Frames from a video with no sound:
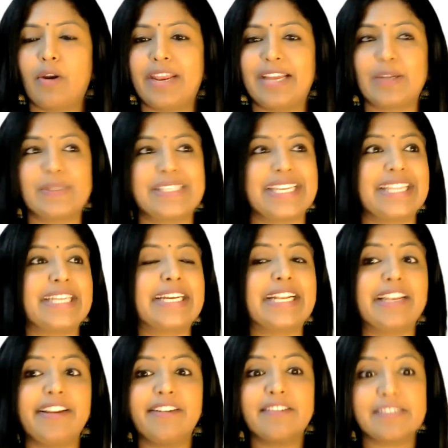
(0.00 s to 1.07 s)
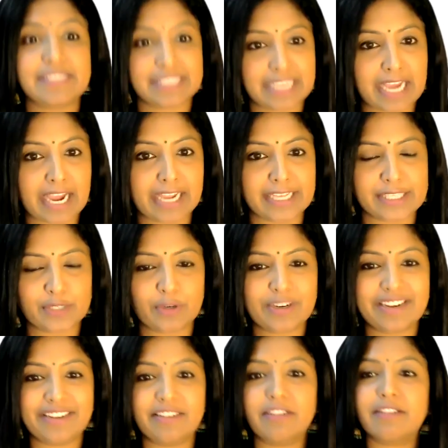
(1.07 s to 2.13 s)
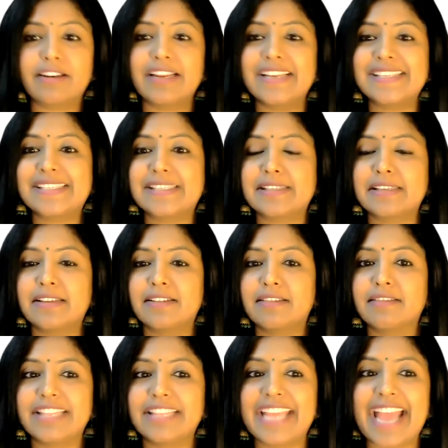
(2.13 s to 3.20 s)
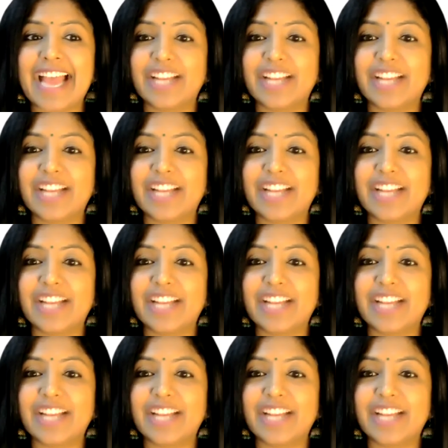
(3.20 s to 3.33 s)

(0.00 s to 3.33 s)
I could say the clear sky. So clear is the